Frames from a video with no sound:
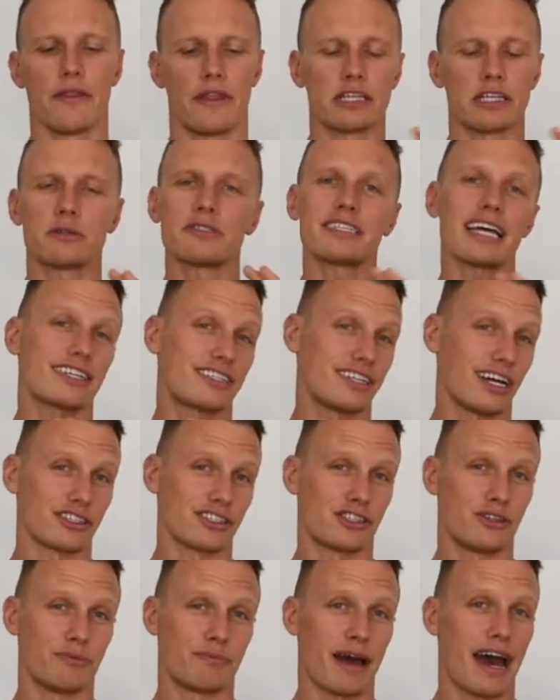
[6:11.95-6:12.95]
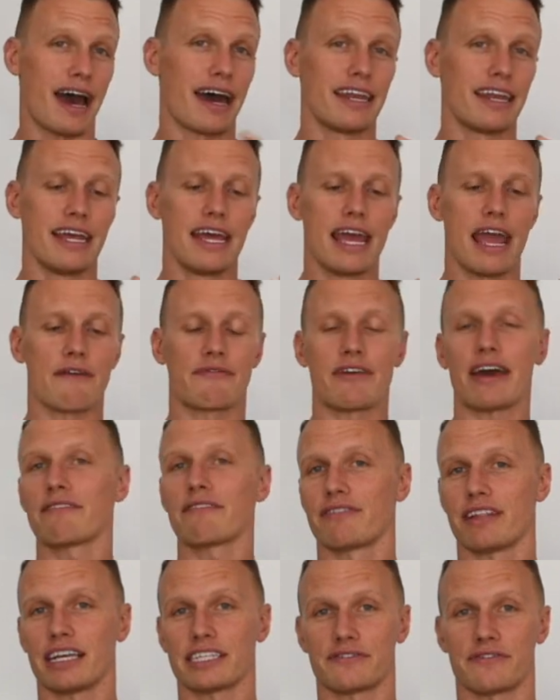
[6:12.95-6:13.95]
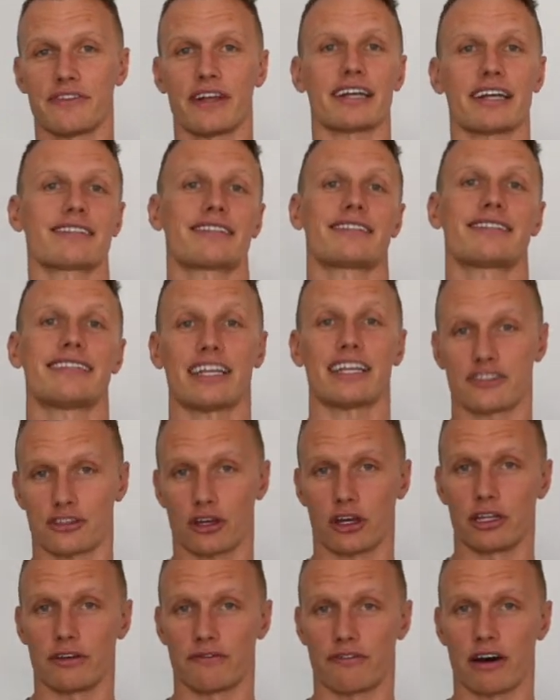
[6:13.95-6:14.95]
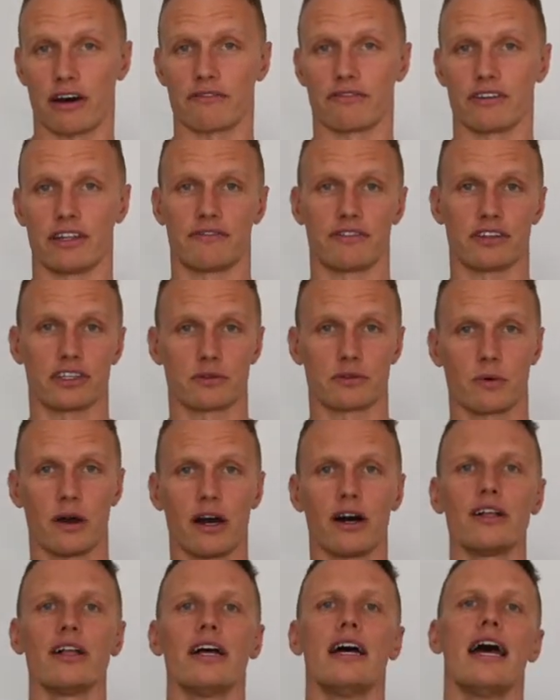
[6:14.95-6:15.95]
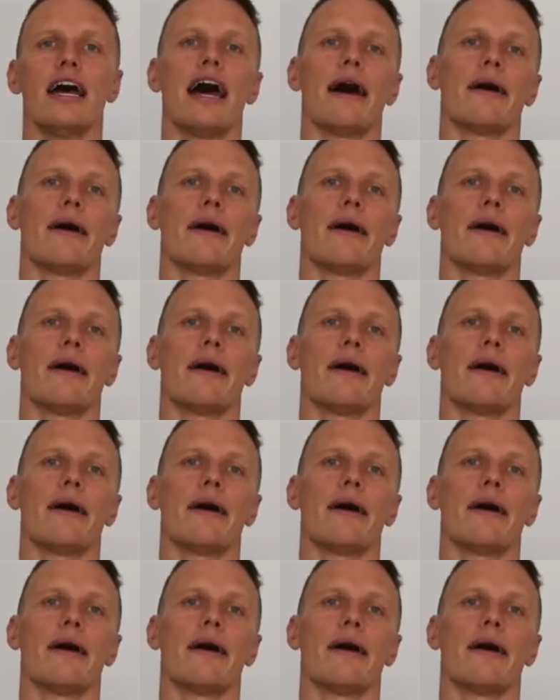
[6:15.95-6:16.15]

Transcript: These ones actually aren't too bad. If they have less flex, that's totally fine for lifting as well.